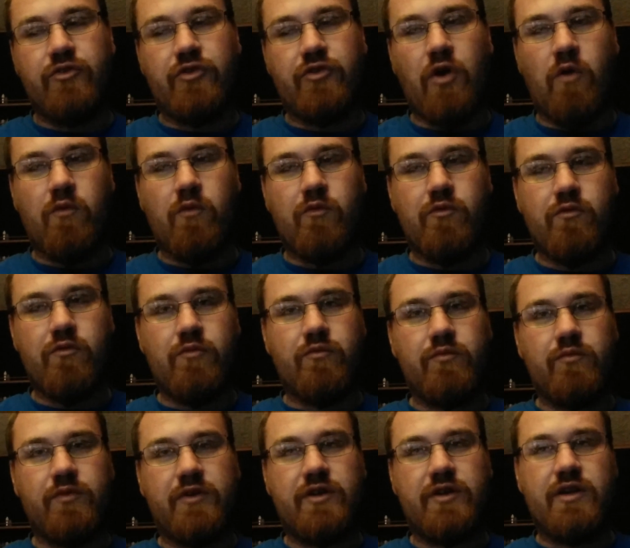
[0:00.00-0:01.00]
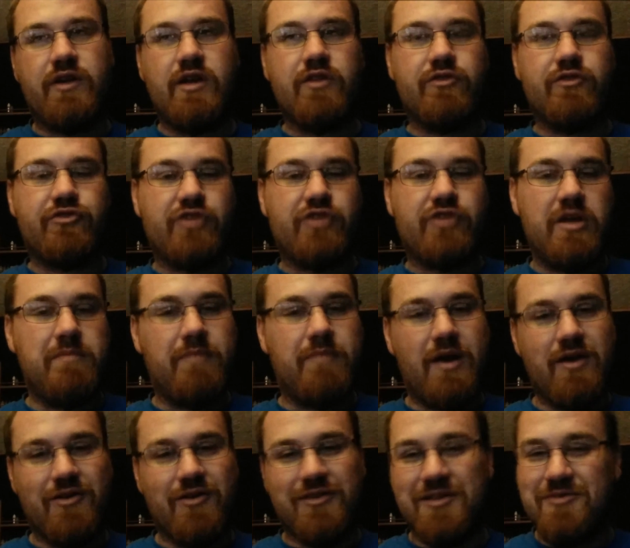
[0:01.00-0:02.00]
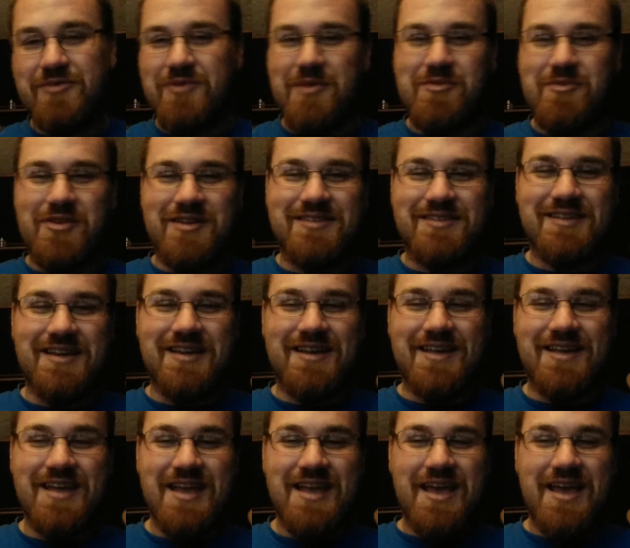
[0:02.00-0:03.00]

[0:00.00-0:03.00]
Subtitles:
Don't get cheap batteries. That's what I'm trying to say.